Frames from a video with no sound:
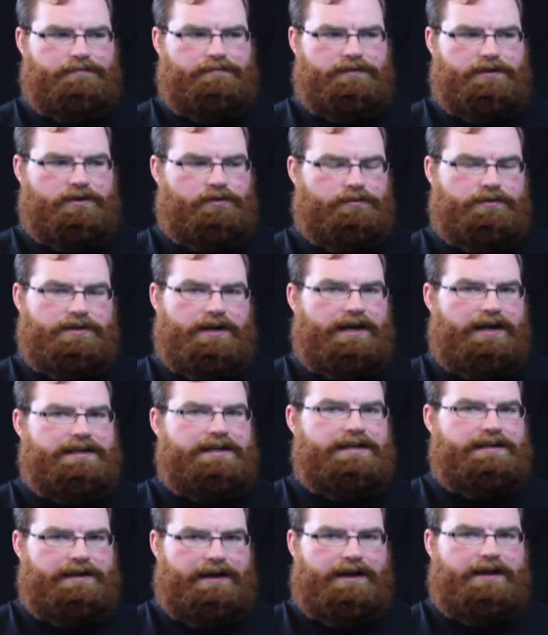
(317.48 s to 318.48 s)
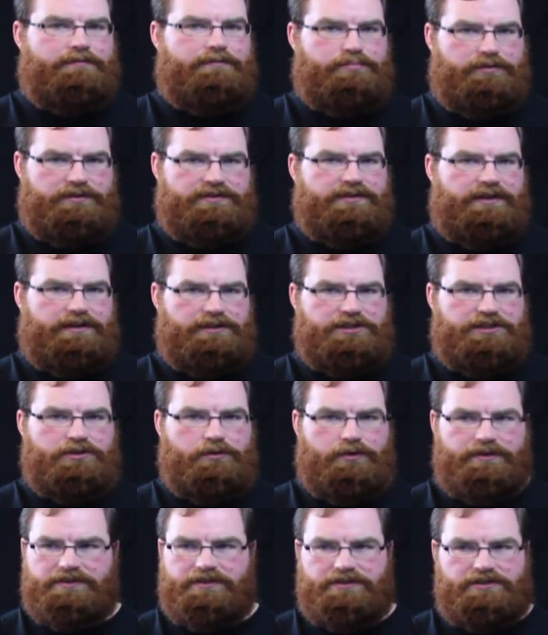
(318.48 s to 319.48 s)
you're 99%
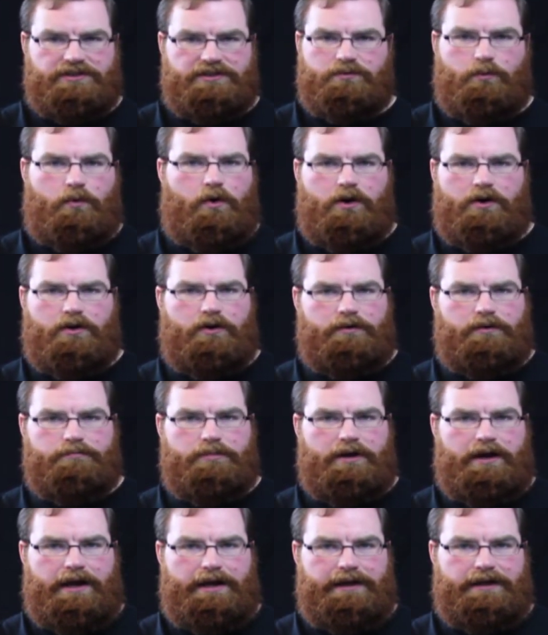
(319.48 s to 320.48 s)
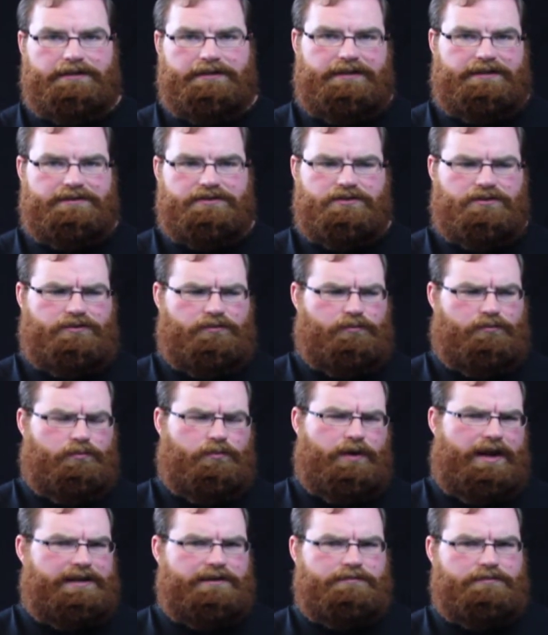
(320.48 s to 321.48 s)
sure to just walk on by, unless you're
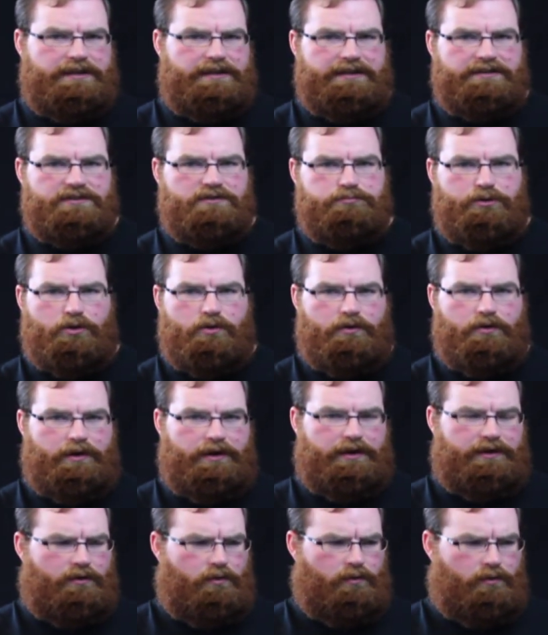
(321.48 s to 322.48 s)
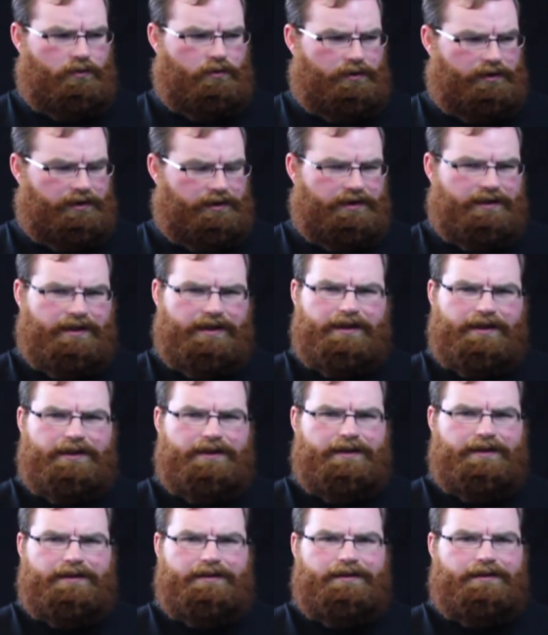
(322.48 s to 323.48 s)
randomly exploring or
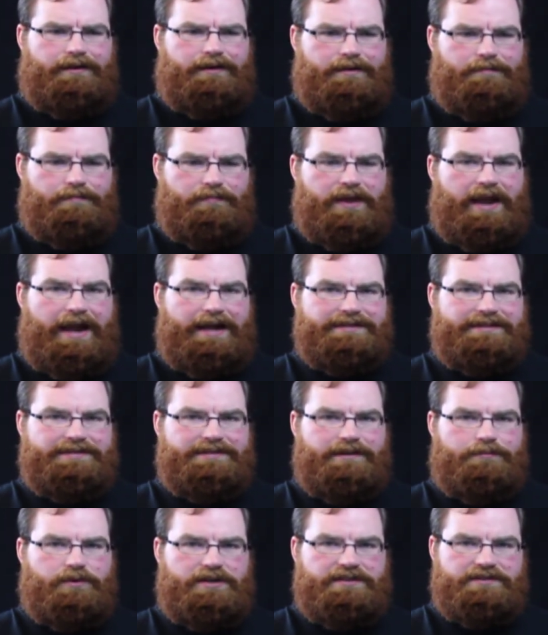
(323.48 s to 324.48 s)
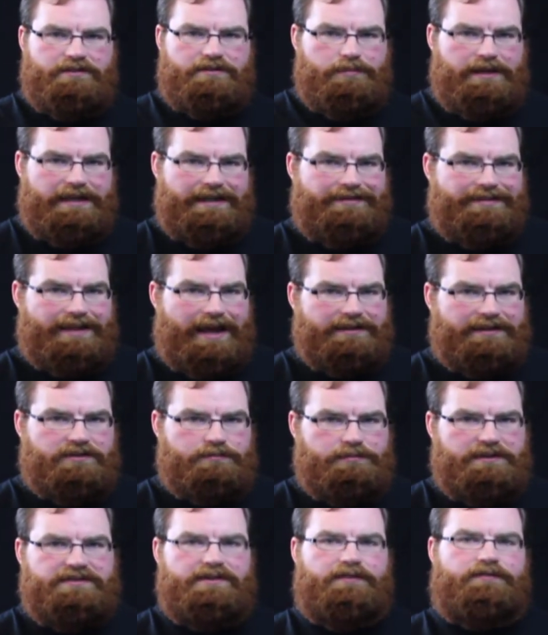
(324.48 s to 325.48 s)
had some reason to be in that
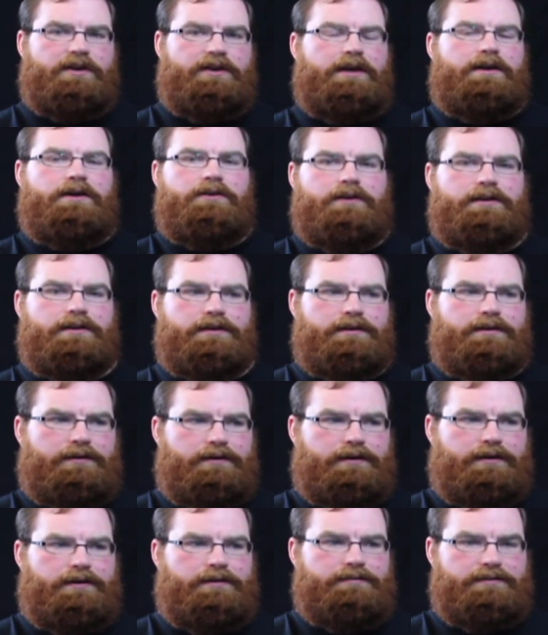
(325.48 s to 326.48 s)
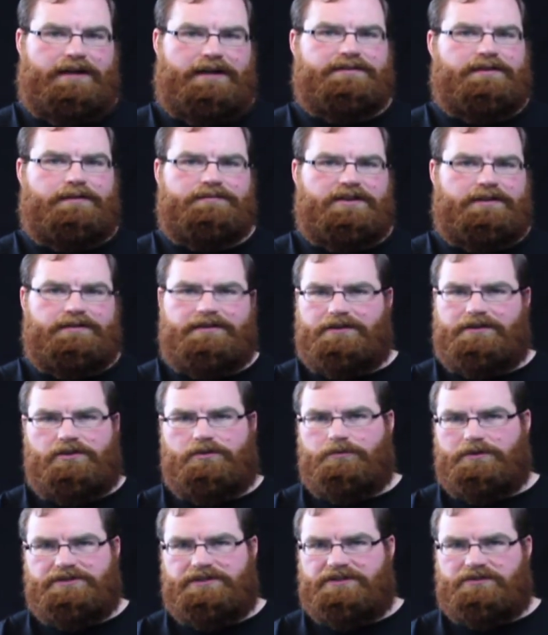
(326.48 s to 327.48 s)
specific area. 9 times out of 10,
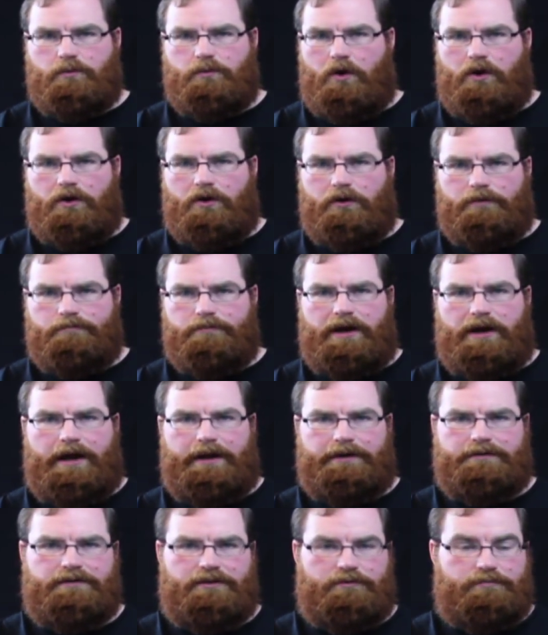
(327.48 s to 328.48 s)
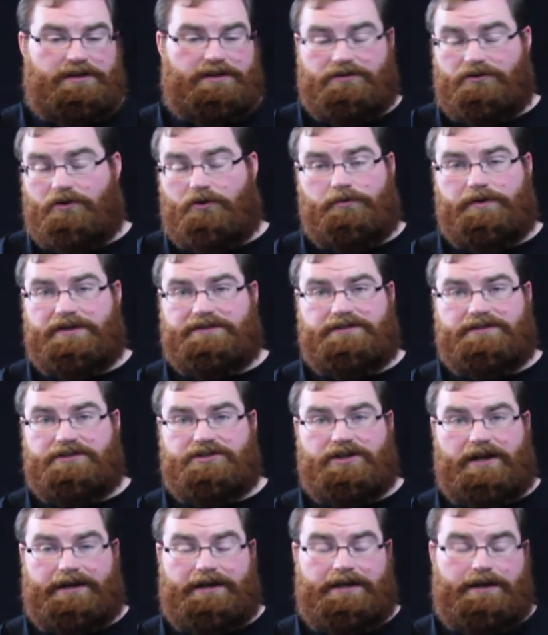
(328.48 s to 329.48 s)
you would just walk on by. There'd be no reason to
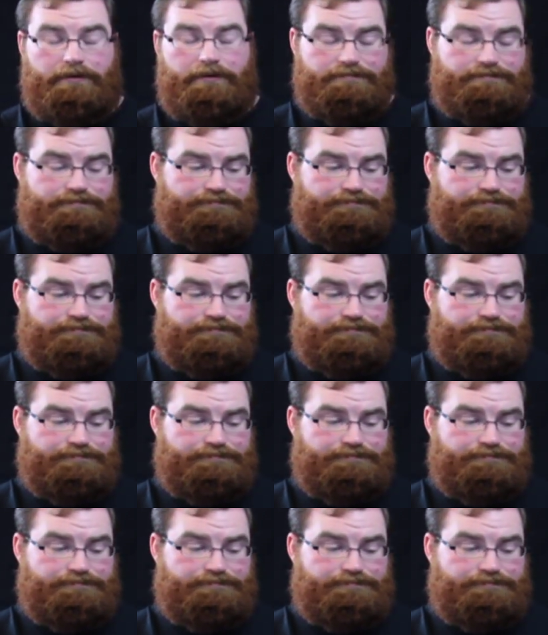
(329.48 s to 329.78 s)
check it out.